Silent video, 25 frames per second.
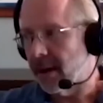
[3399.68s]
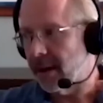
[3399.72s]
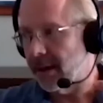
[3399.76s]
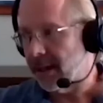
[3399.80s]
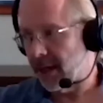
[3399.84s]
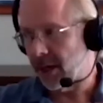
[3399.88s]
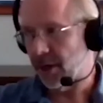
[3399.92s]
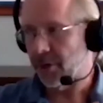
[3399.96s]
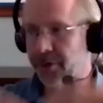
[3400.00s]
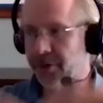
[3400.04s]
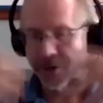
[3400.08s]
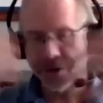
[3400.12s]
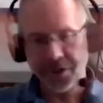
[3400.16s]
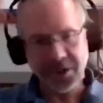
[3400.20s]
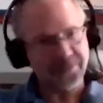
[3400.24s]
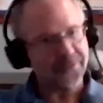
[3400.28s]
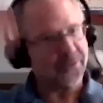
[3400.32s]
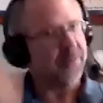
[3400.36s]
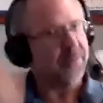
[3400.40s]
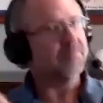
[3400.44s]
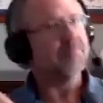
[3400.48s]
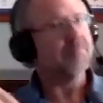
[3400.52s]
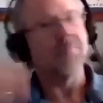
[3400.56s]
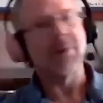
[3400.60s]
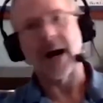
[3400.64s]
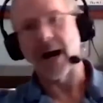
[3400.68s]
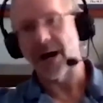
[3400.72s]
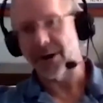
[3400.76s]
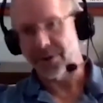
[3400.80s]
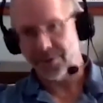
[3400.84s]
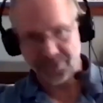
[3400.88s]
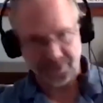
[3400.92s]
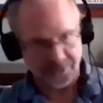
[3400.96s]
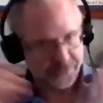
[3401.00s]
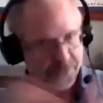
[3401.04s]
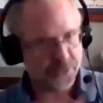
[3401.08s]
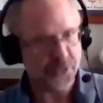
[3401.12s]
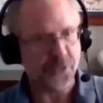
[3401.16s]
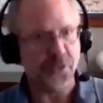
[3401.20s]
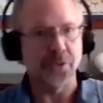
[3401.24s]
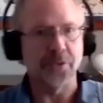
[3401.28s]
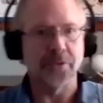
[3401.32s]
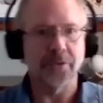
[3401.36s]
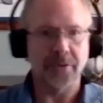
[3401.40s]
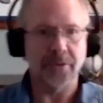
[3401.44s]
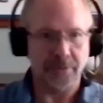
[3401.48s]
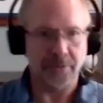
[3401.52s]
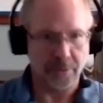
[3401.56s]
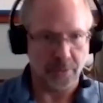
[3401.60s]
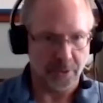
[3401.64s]
you know, there are different models of
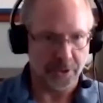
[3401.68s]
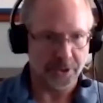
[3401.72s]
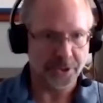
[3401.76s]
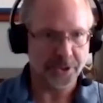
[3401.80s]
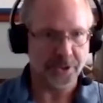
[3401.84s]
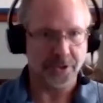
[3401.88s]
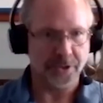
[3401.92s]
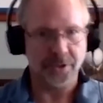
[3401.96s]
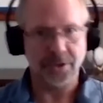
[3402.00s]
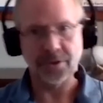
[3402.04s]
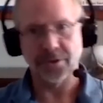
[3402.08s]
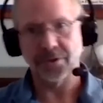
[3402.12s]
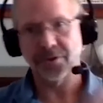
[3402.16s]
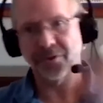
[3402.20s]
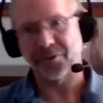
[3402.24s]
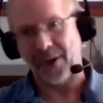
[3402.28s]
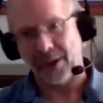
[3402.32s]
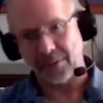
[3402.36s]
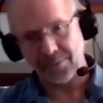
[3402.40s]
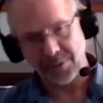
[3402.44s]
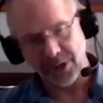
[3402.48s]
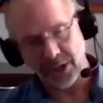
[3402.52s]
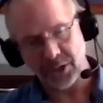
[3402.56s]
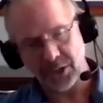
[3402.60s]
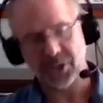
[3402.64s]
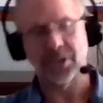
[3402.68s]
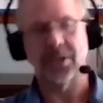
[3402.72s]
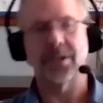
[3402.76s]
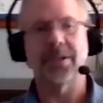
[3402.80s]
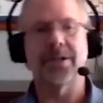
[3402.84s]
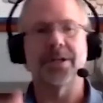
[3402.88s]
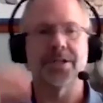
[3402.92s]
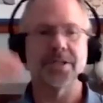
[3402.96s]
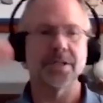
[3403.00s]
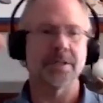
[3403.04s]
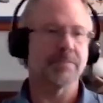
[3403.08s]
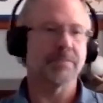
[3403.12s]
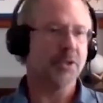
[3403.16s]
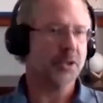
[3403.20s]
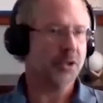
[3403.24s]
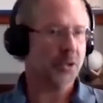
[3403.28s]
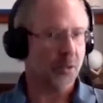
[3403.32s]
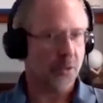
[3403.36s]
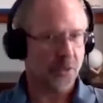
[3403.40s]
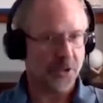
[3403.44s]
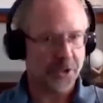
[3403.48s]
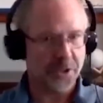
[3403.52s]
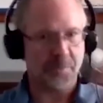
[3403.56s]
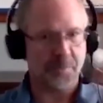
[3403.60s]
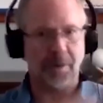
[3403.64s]
truth, of course. There, there's foundationalism, there's
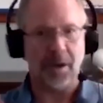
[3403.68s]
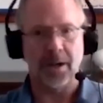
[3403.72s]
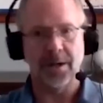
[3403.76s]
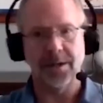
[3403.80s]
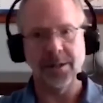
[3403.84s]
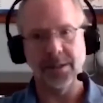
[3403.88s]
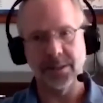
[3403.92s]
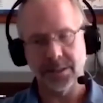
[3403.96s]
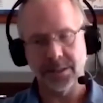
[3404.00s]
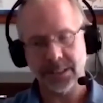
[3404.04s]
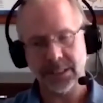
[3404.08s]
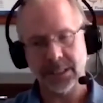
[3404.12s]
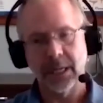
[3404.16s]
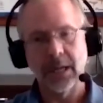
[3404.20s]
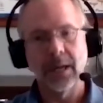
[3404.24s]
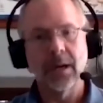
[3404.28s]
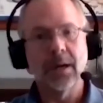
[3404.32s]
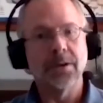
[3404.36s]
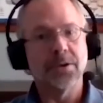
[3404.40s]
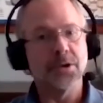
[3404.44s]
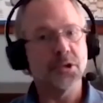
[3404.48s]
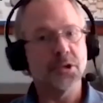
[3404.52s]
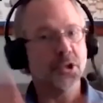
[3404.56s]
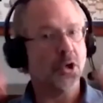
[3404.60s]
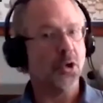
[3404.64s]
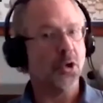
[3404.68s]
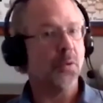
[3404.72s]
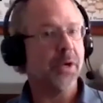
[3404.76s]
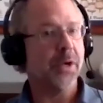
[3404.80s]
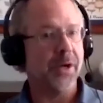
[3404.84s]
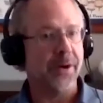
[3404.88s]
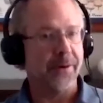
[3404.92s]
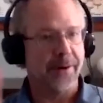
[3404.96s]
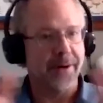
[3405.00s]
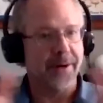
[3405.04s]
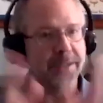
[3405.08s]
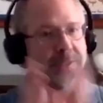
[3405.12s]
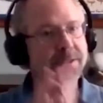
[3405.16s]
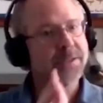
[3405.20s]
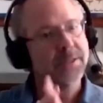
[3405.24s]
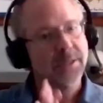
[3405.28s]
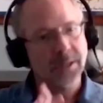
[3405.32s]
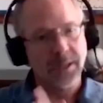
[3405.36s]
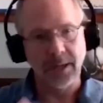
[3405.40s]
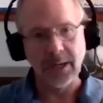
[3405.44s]
correspondence, there's coherence.